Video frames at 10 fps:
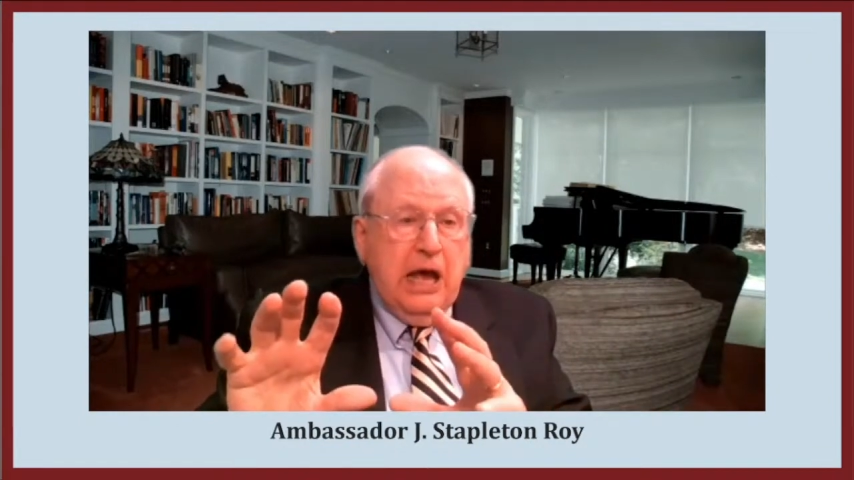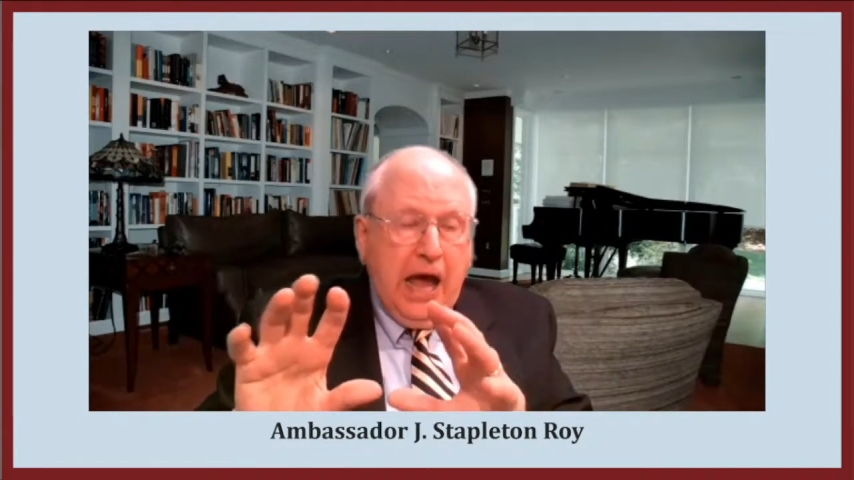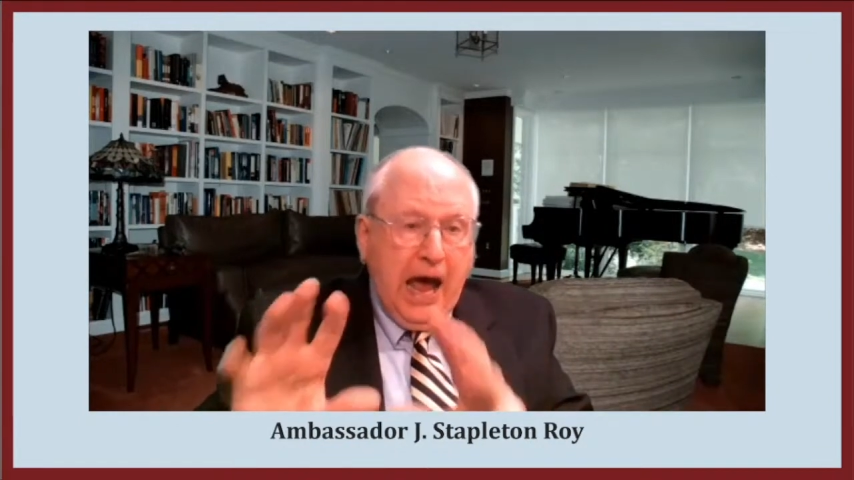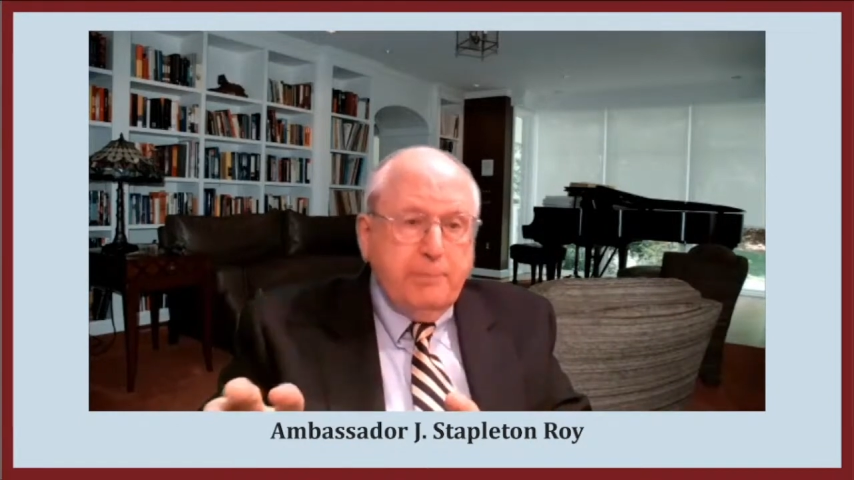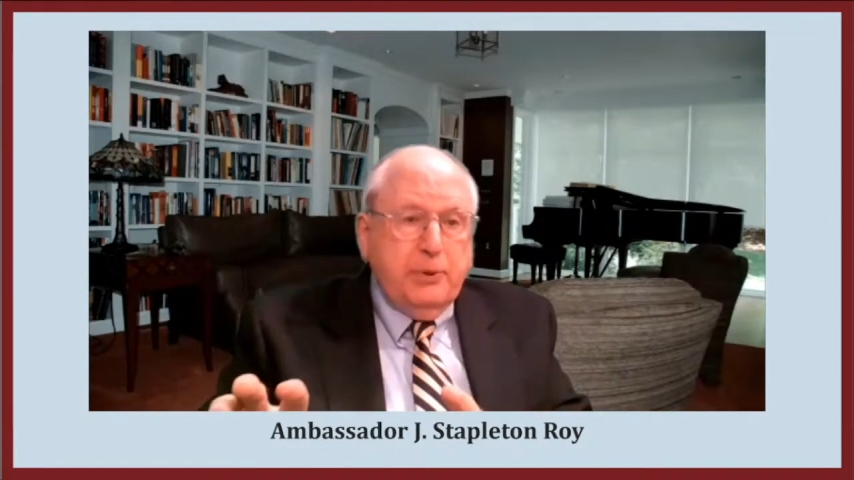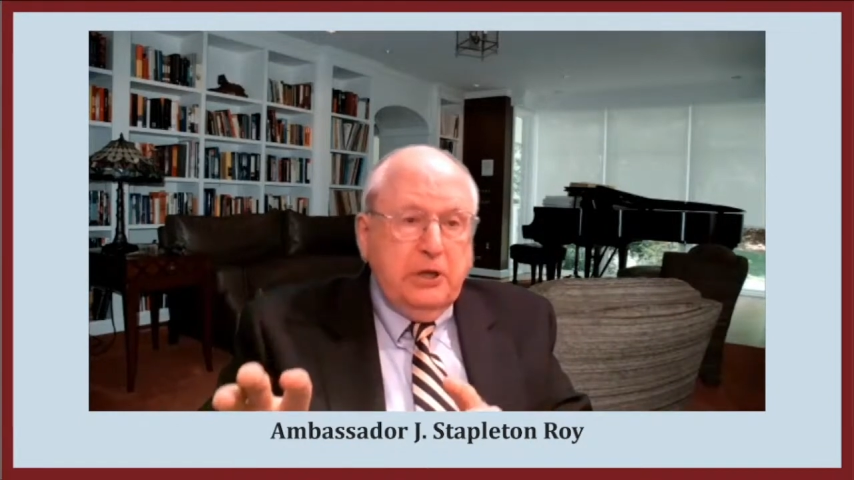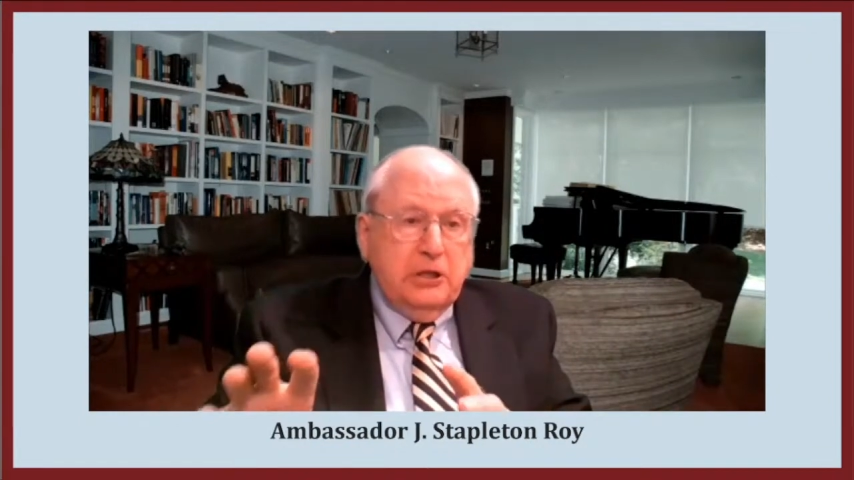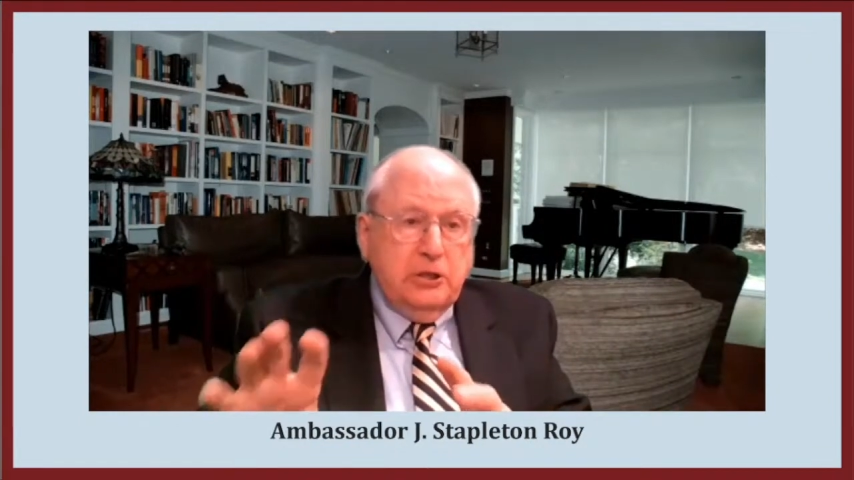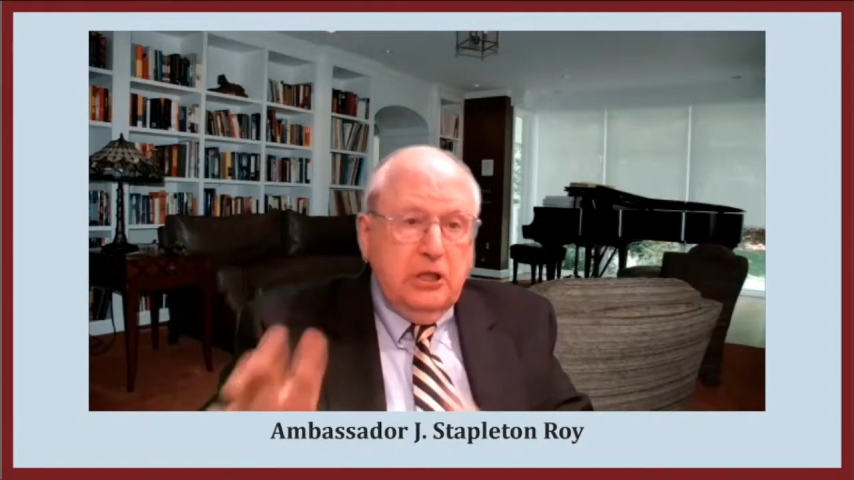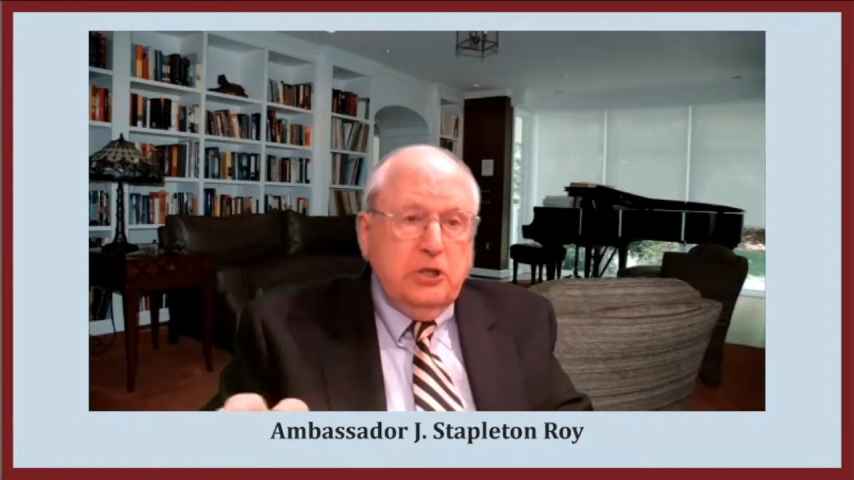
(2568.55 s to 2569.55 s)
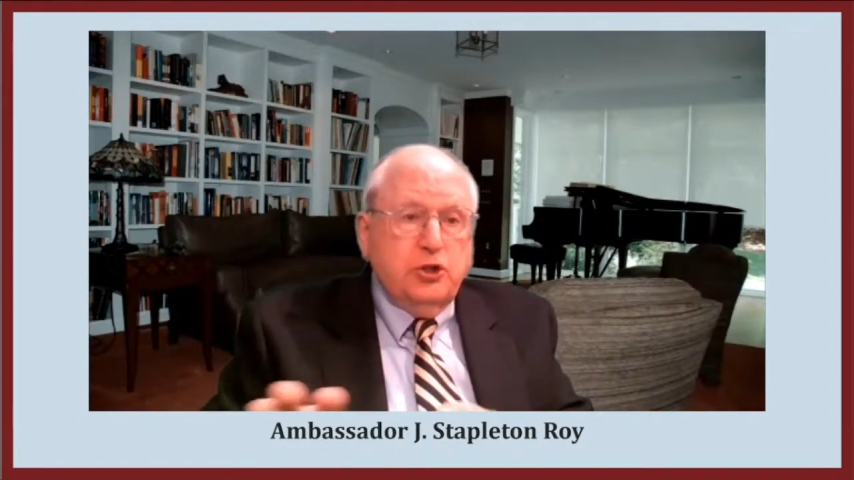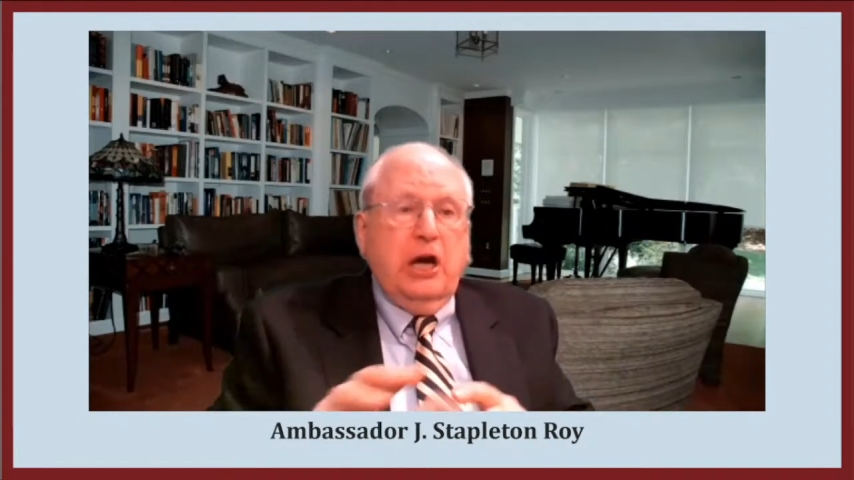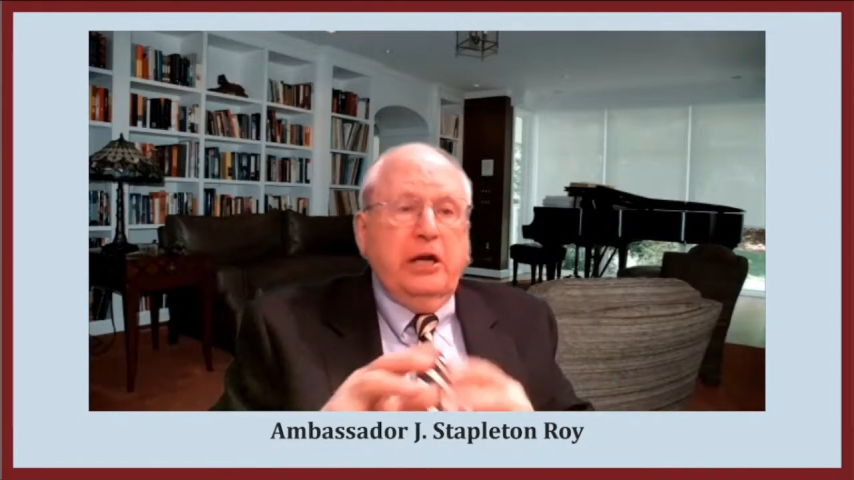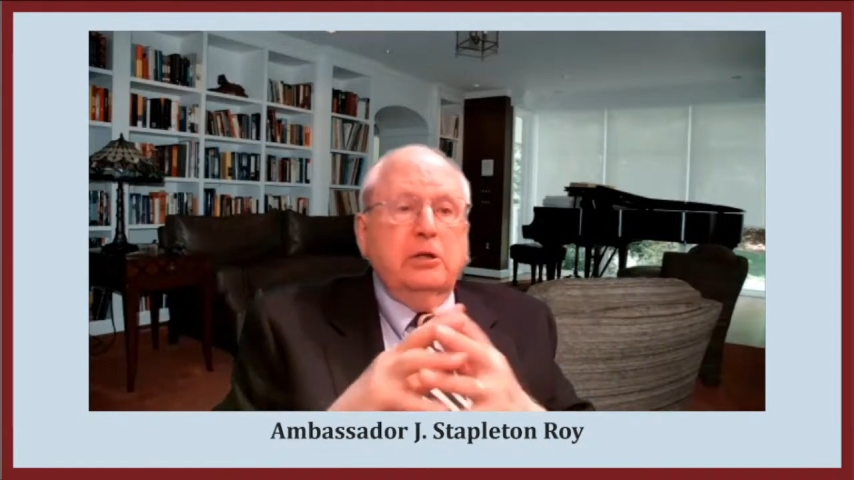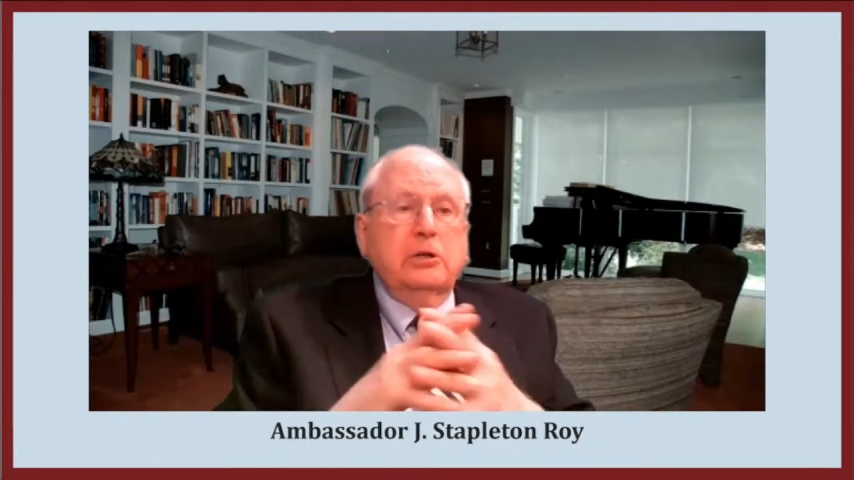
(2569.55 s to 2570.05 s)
happening in China.